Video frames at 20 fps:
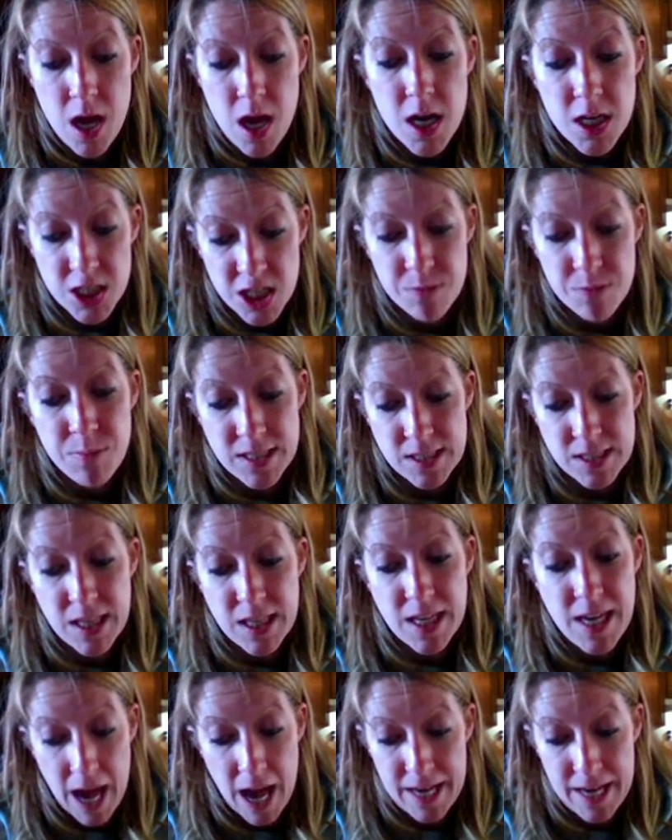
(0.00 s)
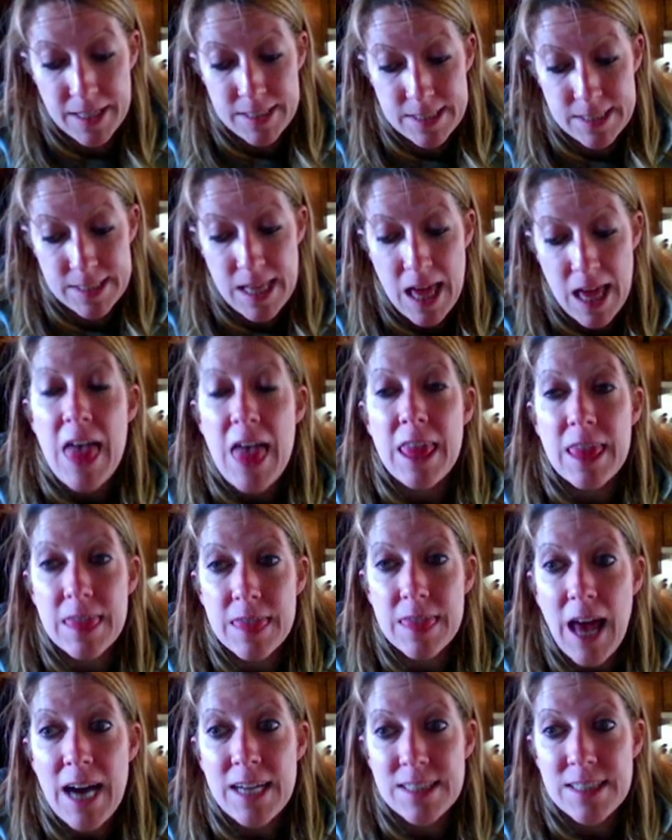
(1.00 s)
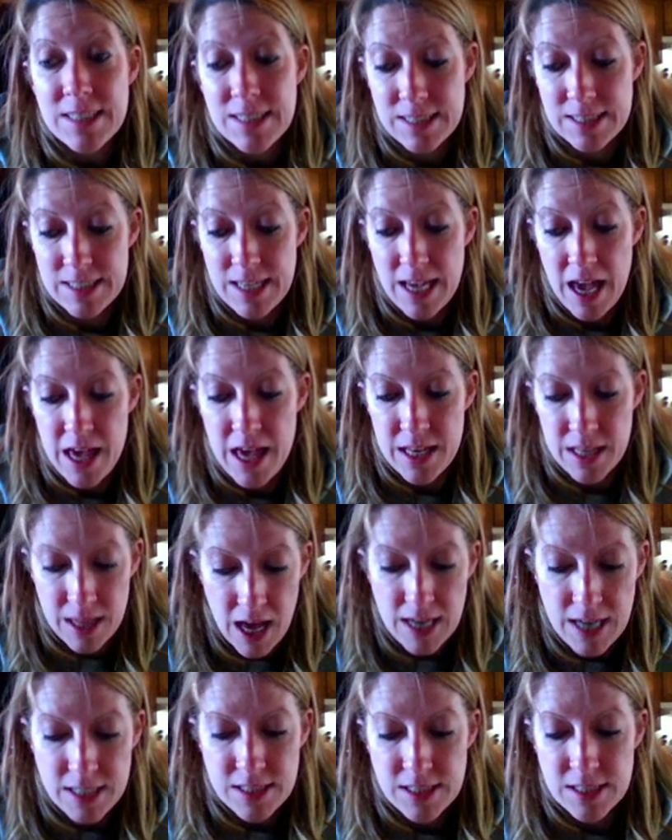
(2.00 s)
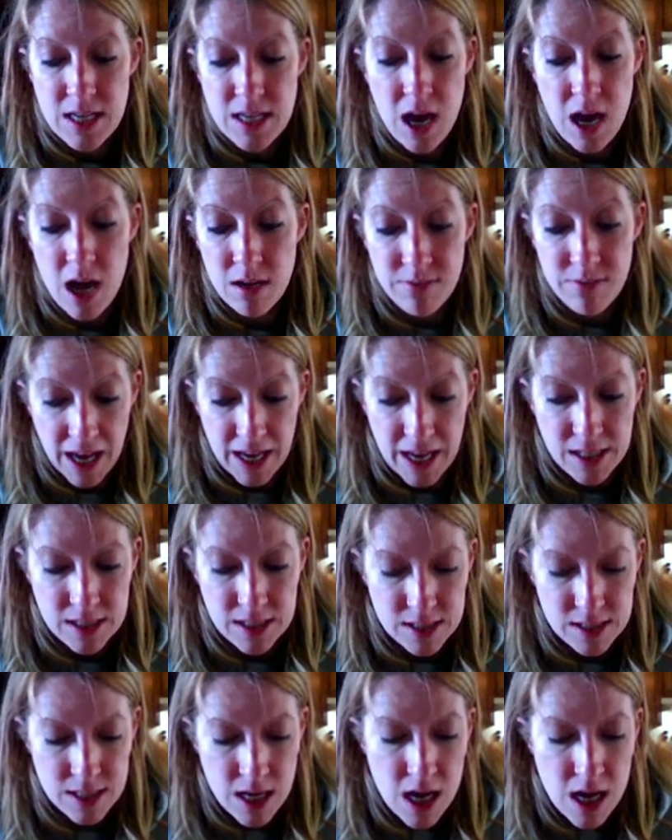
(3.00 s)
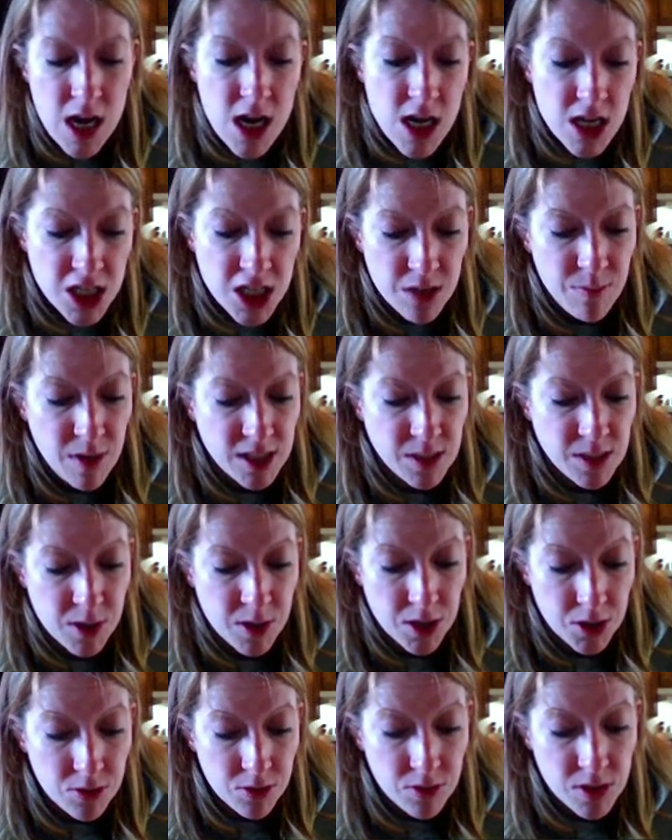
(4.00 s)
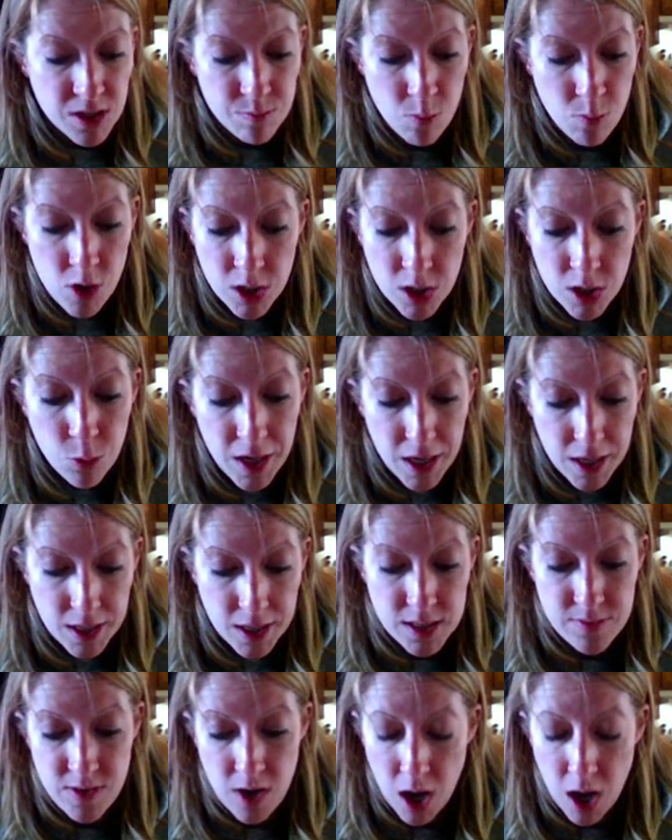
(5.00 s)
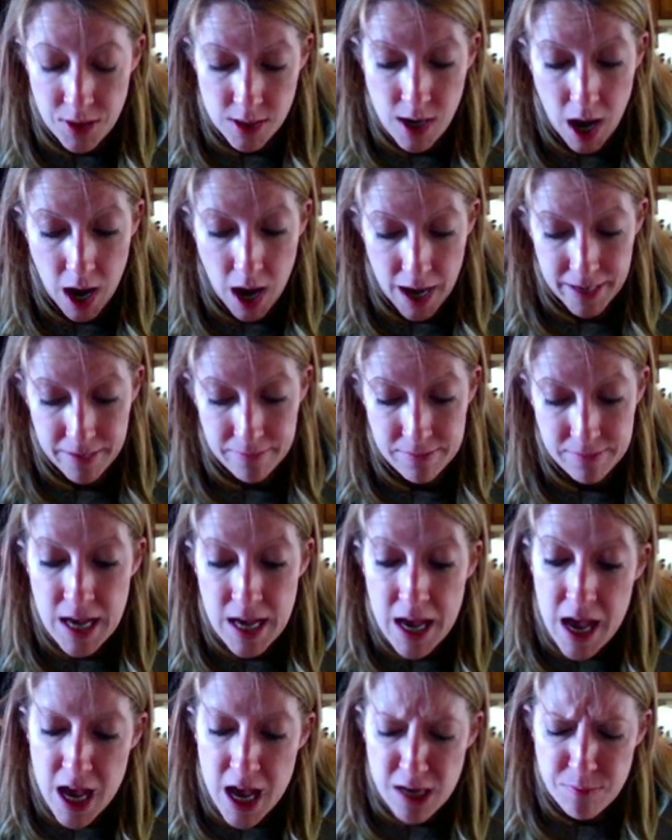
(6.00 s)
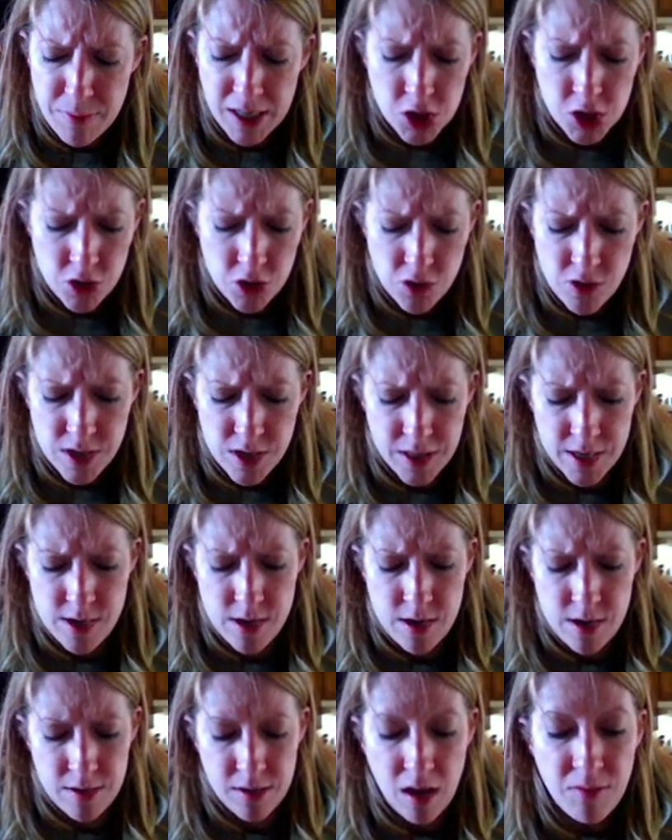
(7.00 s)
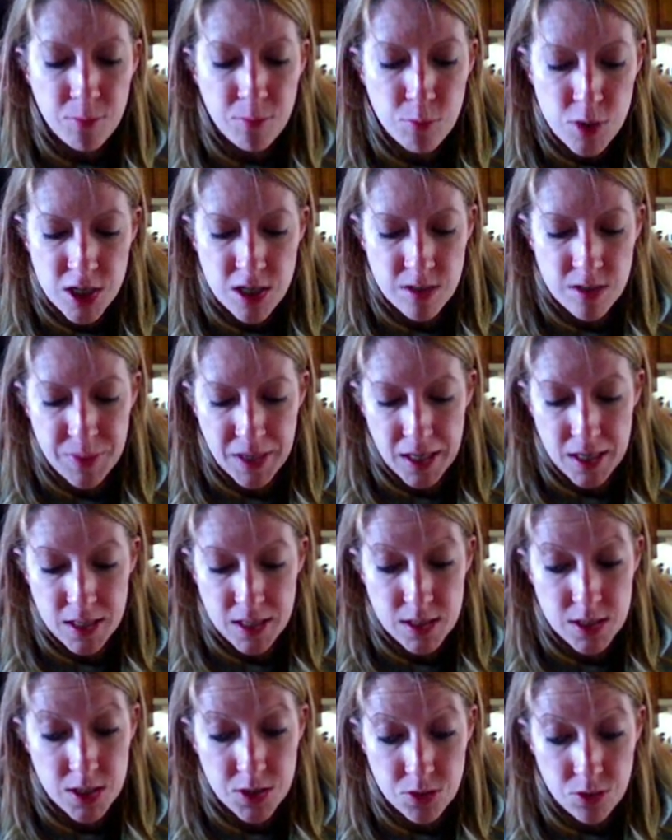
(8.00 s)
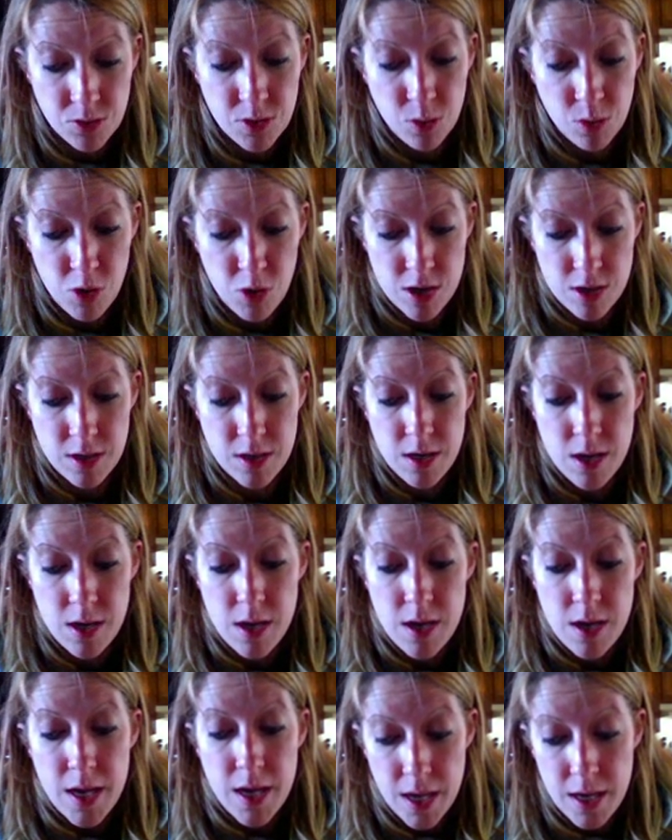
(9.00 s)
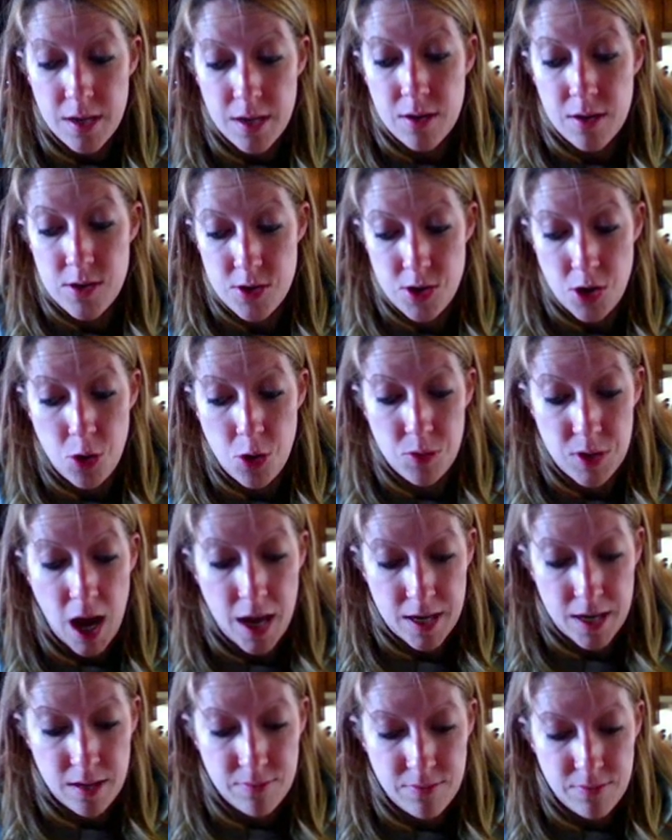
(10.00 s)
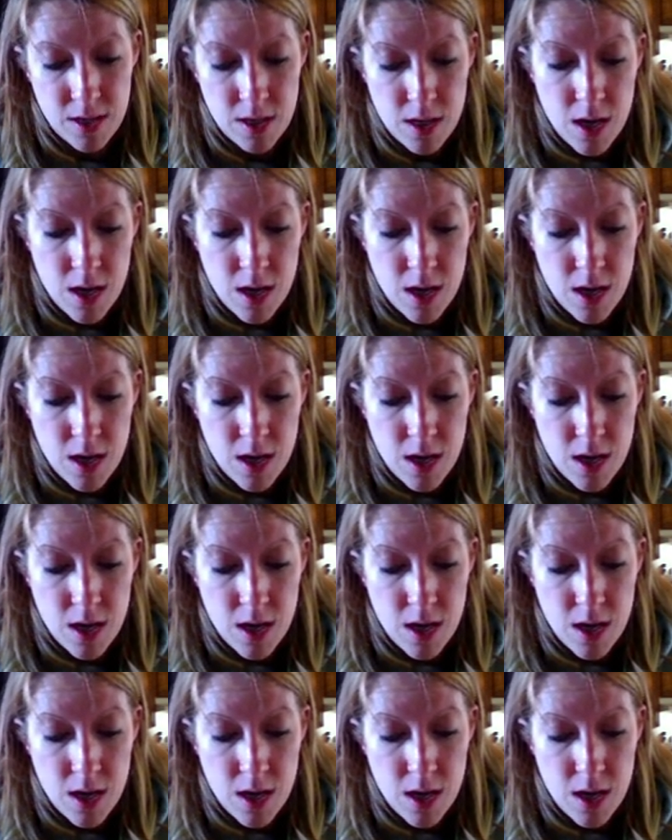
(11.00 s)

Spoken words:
She must lay eggs, lots and lots of eggs. She must produce more queens for other hives and make sure there are enough worker bees to do the work in her own hive.